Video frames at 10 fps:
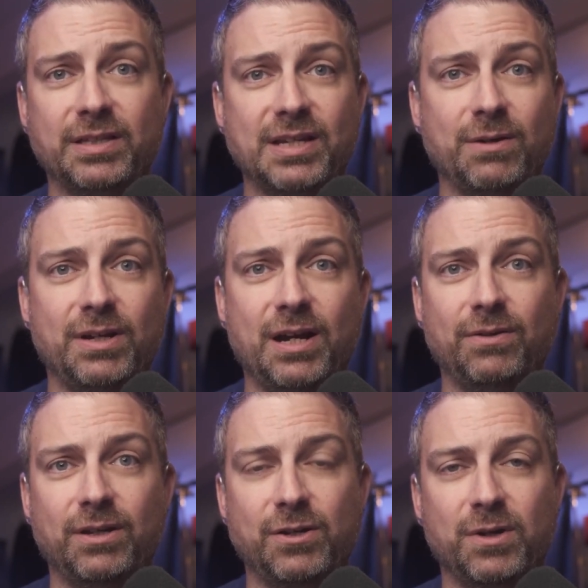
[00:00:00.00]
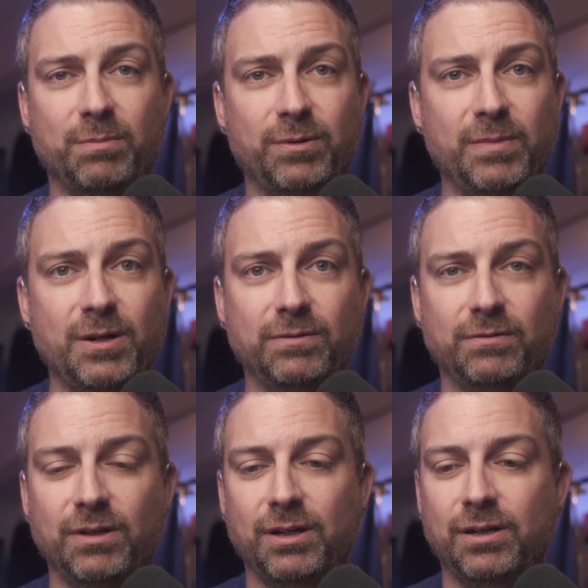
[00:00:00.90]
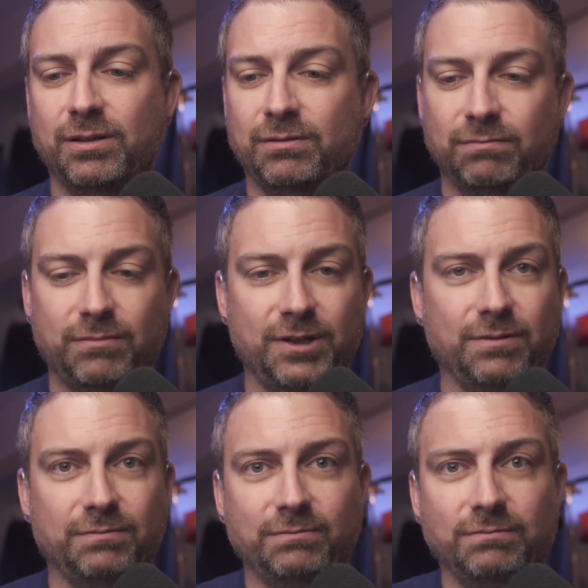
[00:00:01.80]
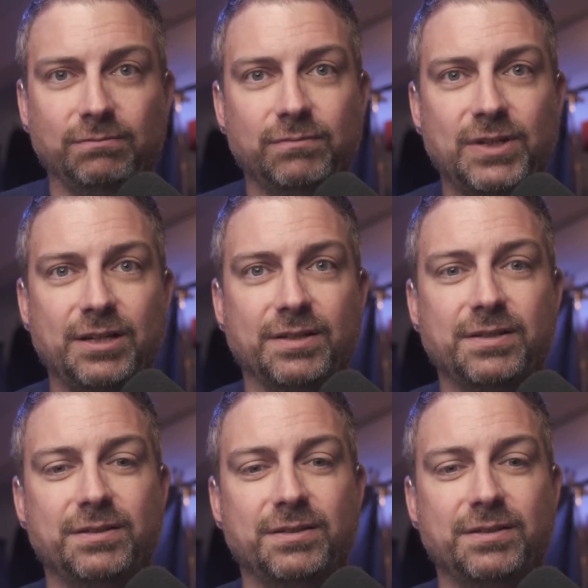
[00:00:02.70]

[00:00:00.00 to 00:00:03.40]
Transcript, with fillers: or that's out now that you want to promote? You know, tell